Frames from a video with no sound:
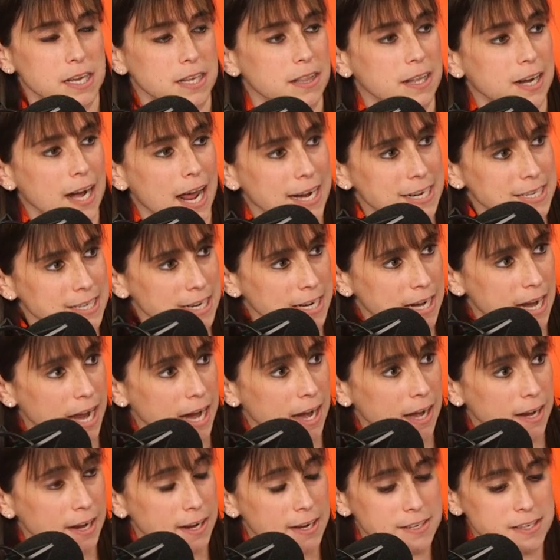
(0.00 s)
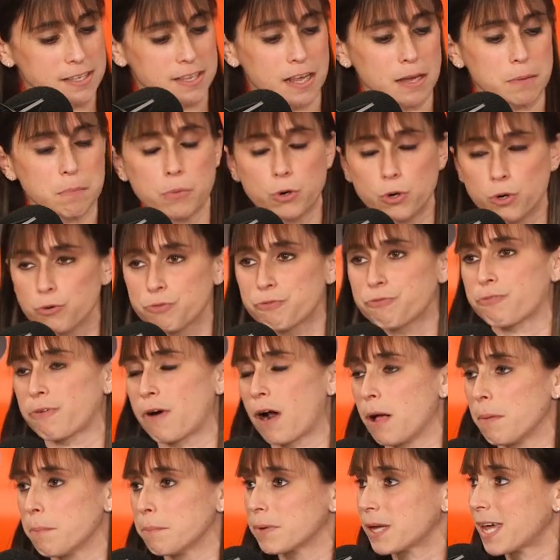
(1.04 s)
in the nineteen eighties. They move
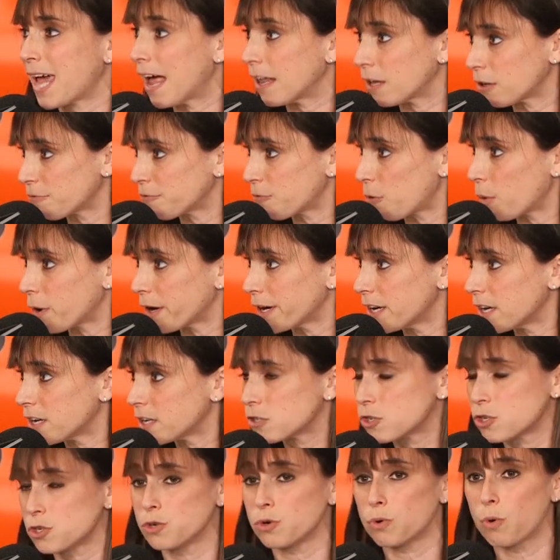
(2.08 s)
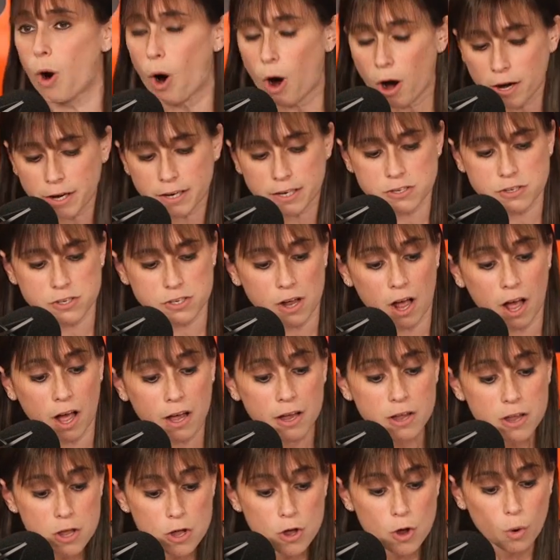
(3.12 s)
from California to Arkansas,
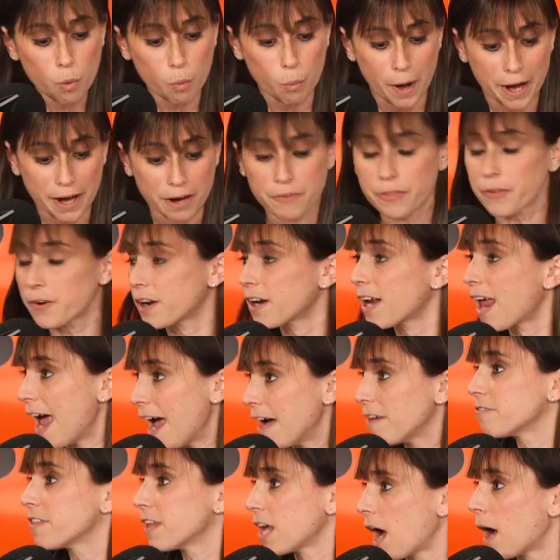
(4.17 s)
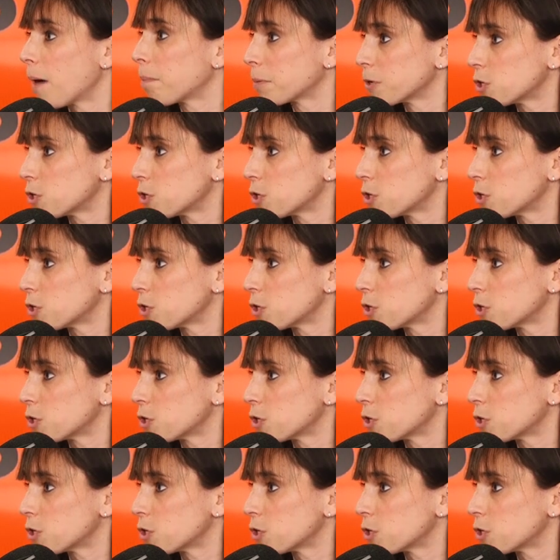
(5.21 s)
where they're going to have the opportunity.